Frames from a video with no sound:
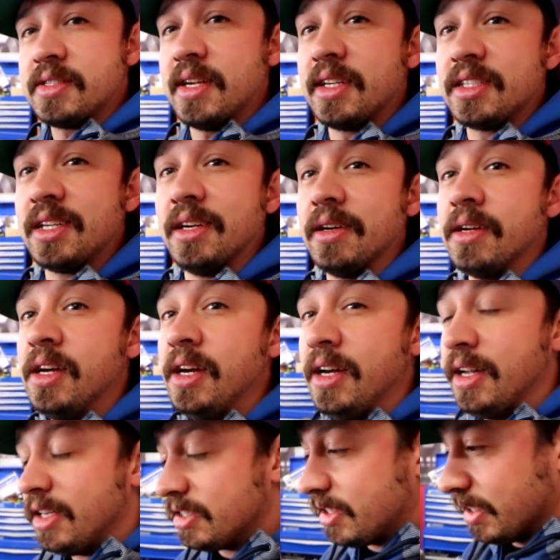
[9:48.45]
thing to
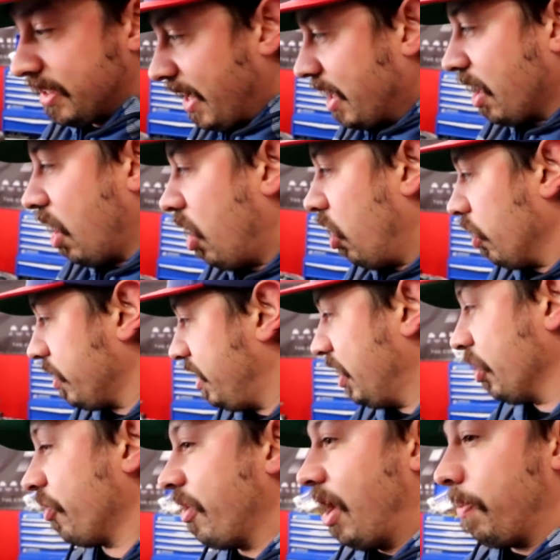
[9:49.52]
to get it all
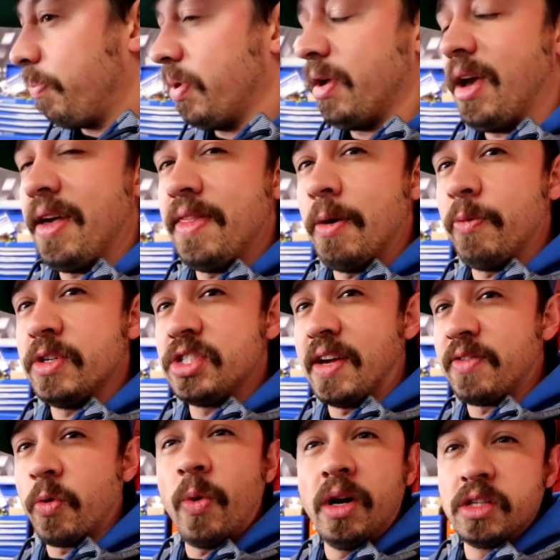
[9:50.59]
geared up, and then we just
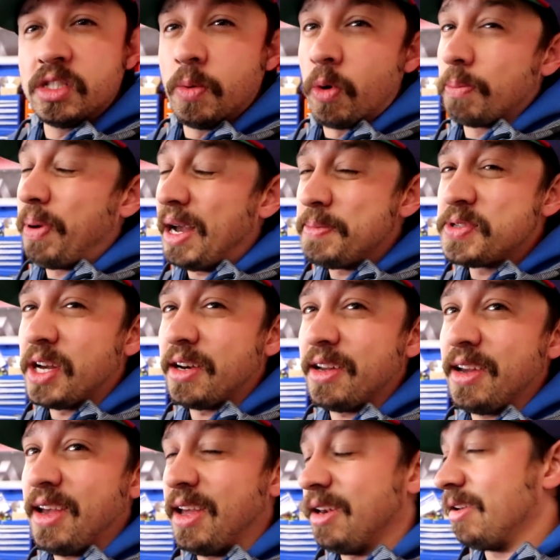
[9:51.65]
have to weld some more pipes on
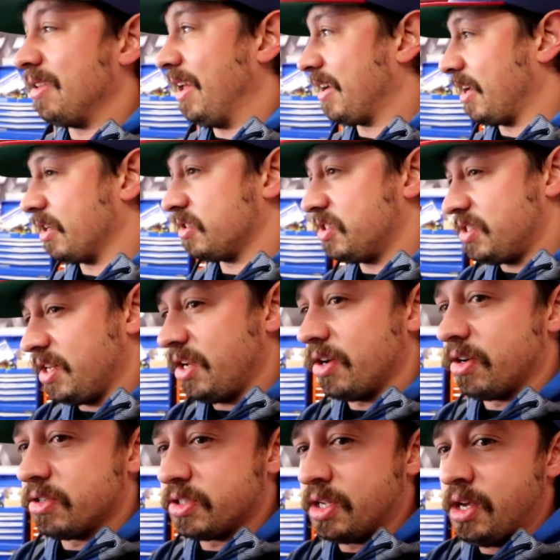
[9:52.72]
it, and like it
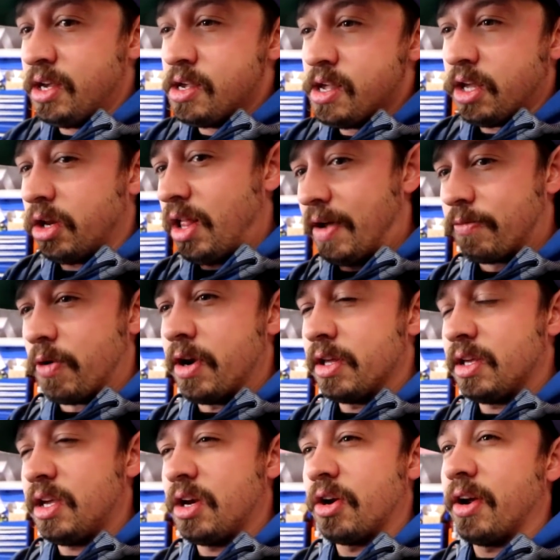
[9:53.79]
steers, it'll have
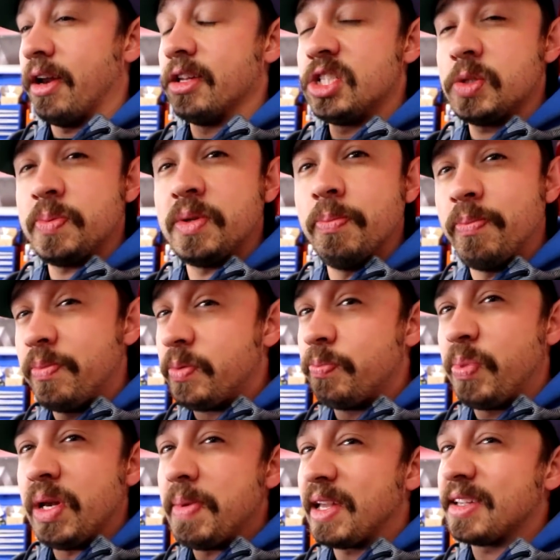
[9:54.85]
running gear, it'll just
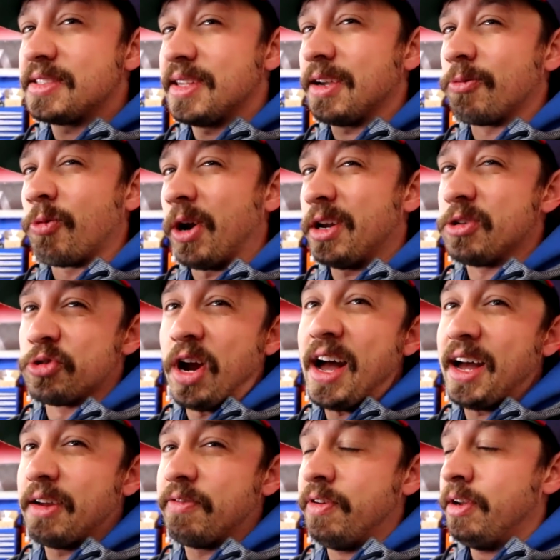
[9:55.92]
be to make this thing run and
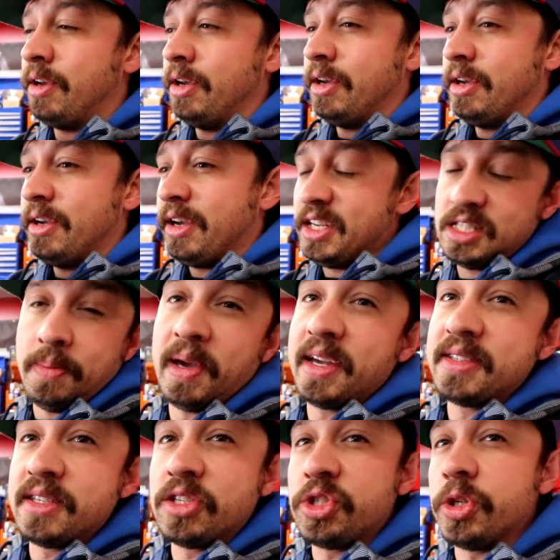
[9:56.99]
drive is the
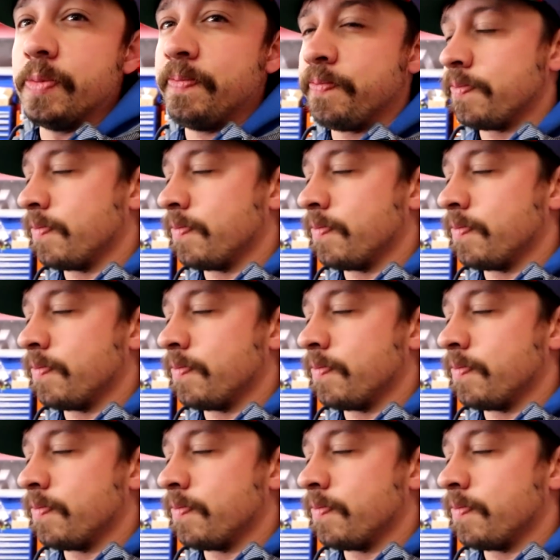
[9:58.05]
biggest issue.